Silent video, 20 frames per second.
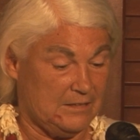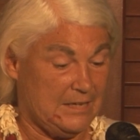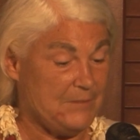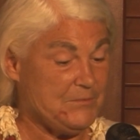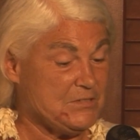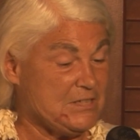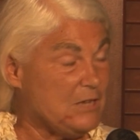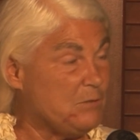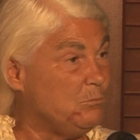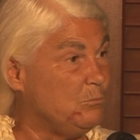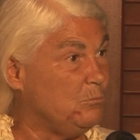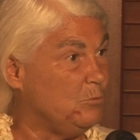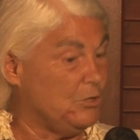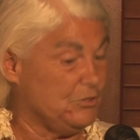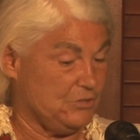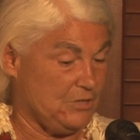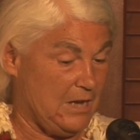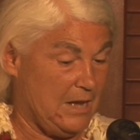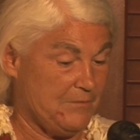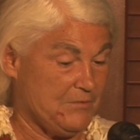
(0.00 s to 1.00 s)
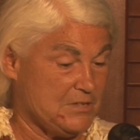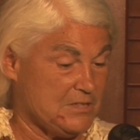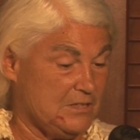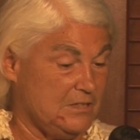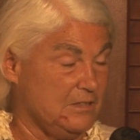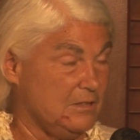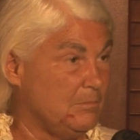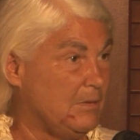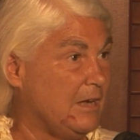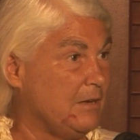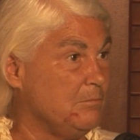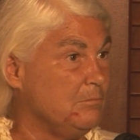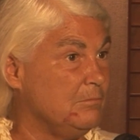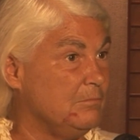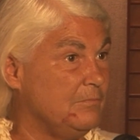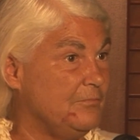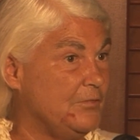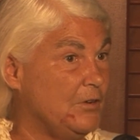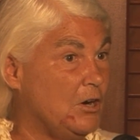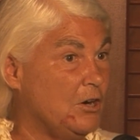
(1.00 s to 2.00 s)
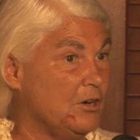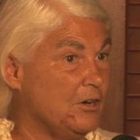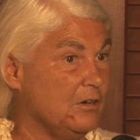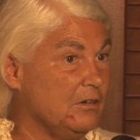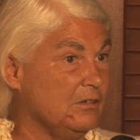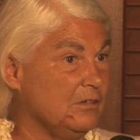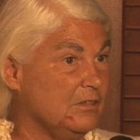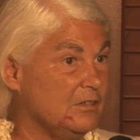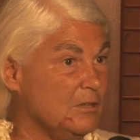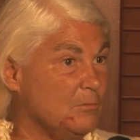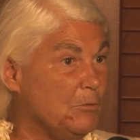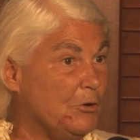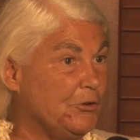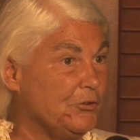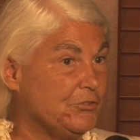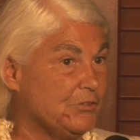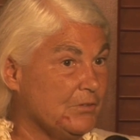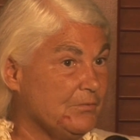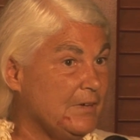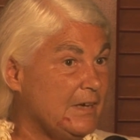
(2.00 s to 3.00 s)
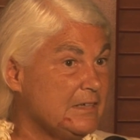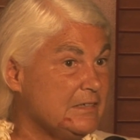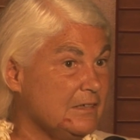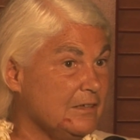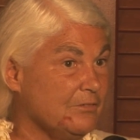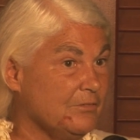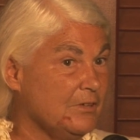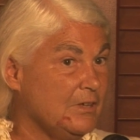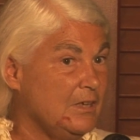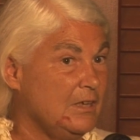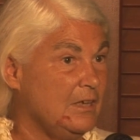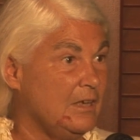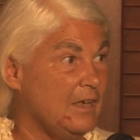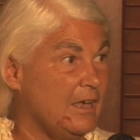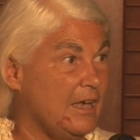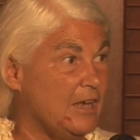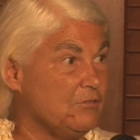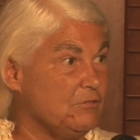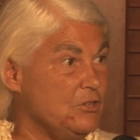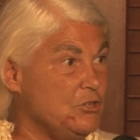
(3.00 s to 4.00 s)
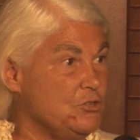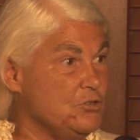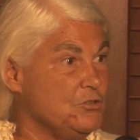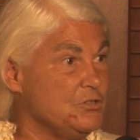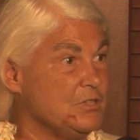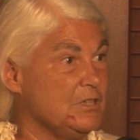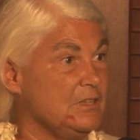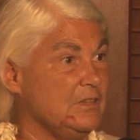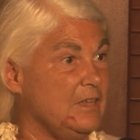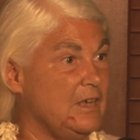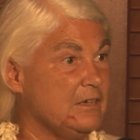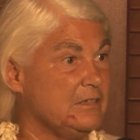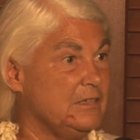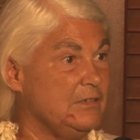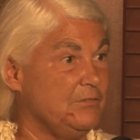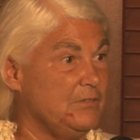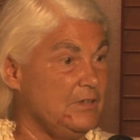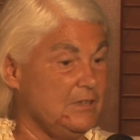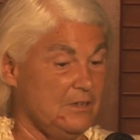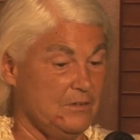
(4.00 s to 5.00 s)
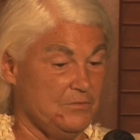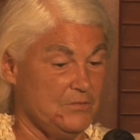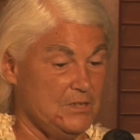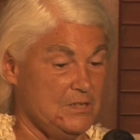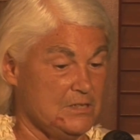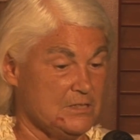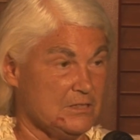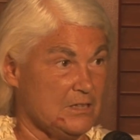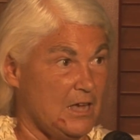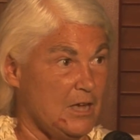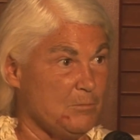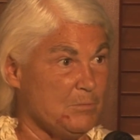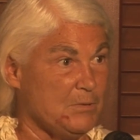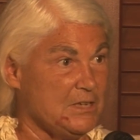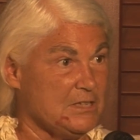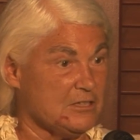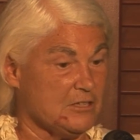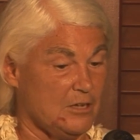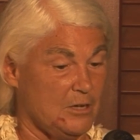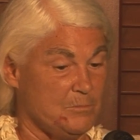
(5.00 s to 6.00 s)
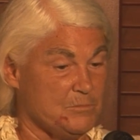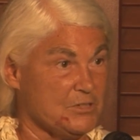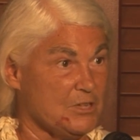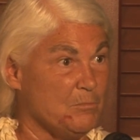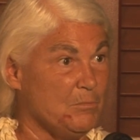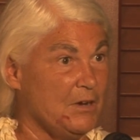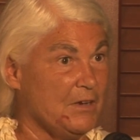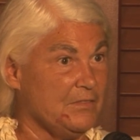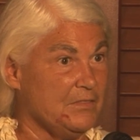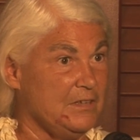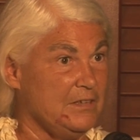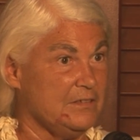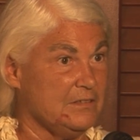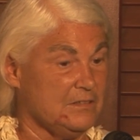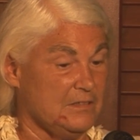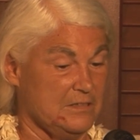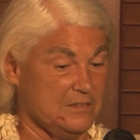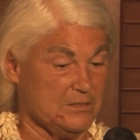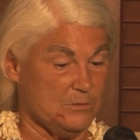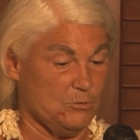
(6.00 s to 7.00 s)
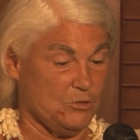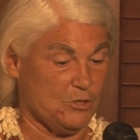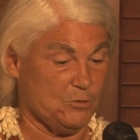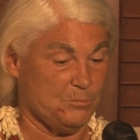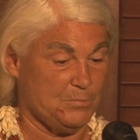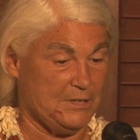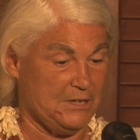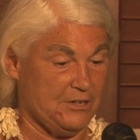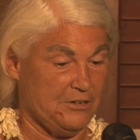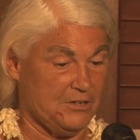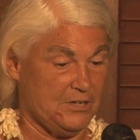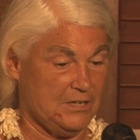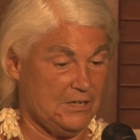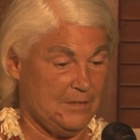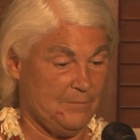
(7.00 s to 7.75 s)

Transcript: glyphosate was obviously by far the most effective at reducing the activity of these SAFE enzymes among these things that were compared.